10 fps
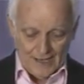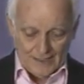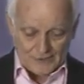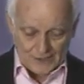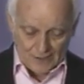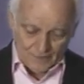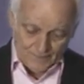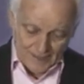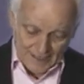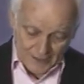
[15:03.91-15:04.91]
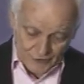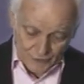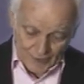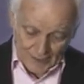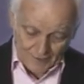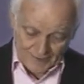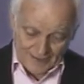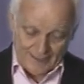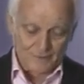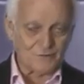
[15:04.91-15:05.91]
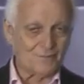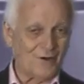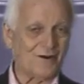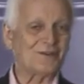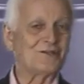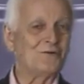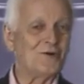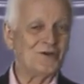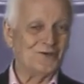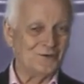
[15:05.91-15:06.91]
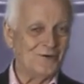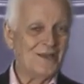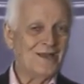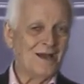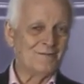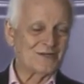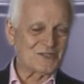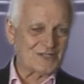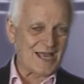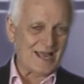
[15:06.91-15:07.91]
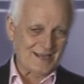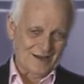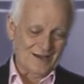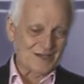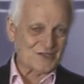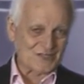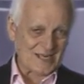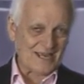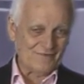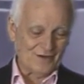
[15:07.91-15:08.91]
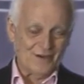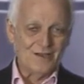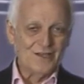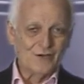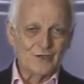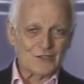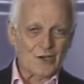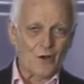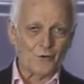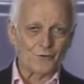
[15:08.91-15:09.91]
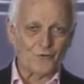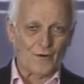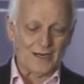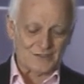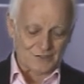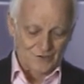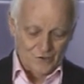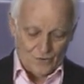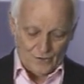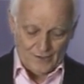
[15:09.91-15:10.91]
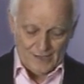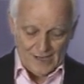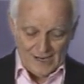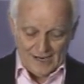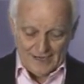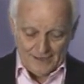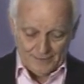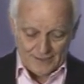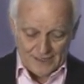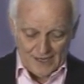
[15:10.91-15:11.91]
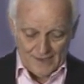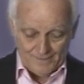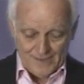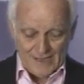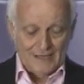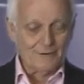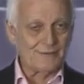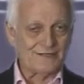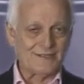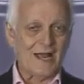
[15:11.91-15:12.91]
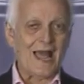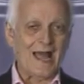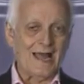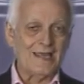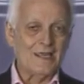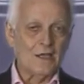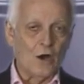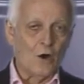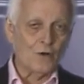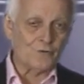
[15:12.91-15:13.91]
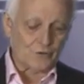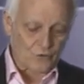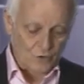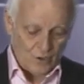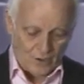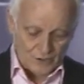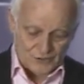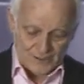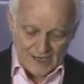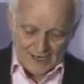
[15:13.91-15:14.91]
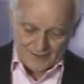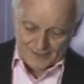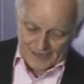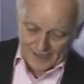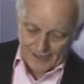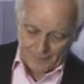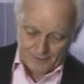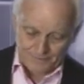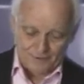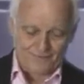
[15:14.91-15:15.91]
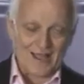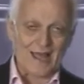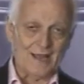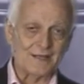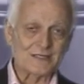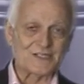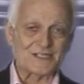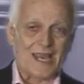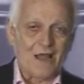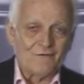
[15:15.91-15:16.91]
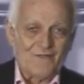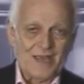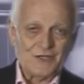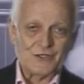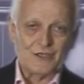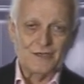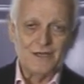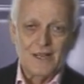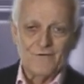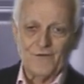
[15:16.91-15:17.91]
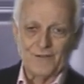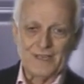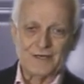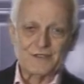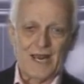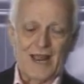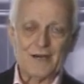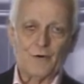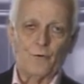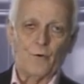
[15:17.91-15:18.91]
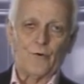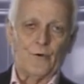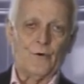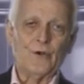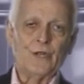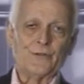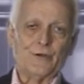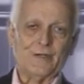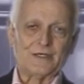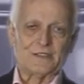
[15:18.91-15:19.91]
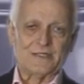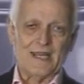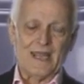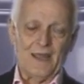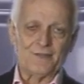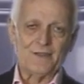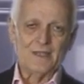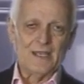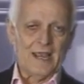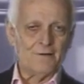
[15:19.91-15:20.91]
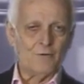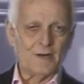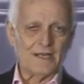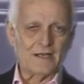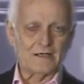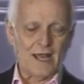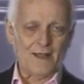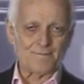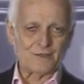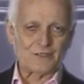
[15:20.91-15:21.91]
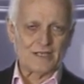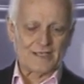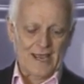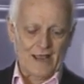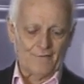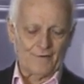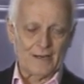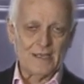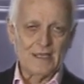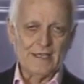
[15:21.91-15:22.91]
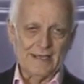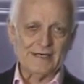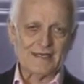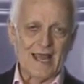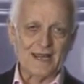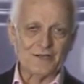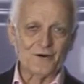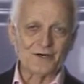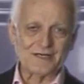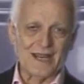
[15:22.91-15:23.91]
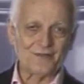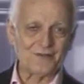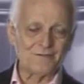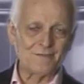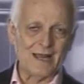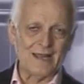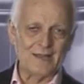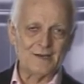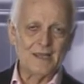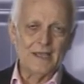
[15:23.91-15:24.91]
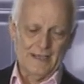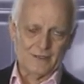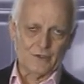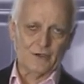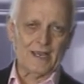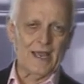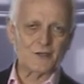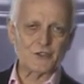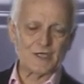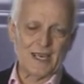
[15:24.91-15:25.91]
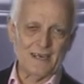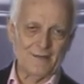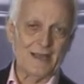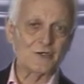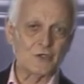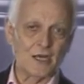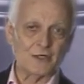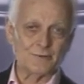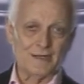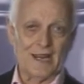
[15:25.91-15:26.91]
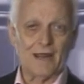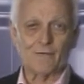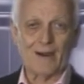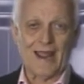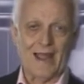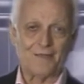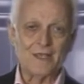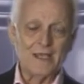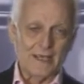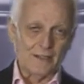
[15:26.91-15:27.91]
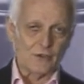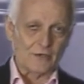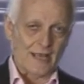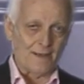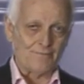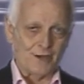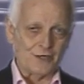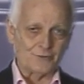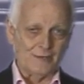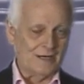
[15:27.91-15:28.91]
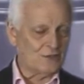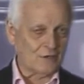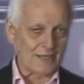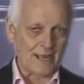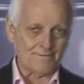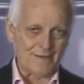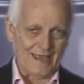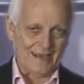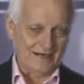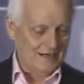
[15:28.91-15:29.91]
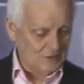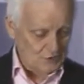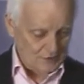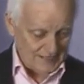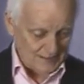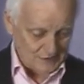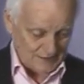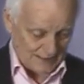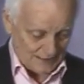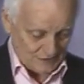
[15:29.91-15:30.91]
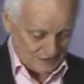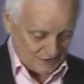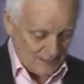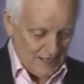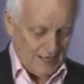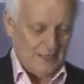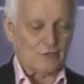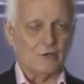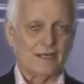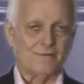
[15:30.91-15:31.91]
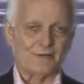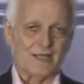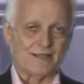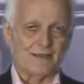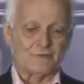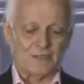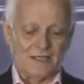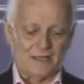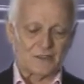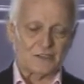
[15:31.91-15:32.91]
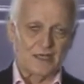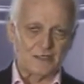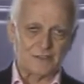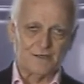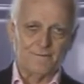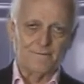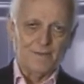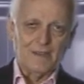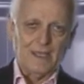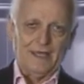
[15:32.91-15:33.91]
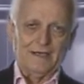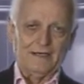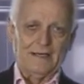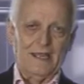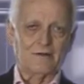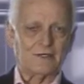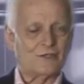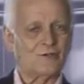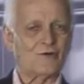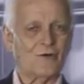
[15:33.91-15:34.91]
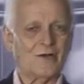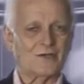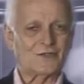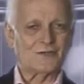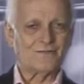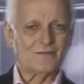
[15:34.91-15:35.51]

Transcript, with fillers: And so Israel then gives birth to who? A Messiah, a Savior, who is called Christ the Lord. And he would come and he would die on the cross, and there he would provide salvation for the entire world through his death and what he accomplished at Calvary. He died your death and mine. He took our shame, our judgment, our wrath. He took our punishment. He took our pain. He took our sicknesses. He took everything that was against us and he nailed it to the cross.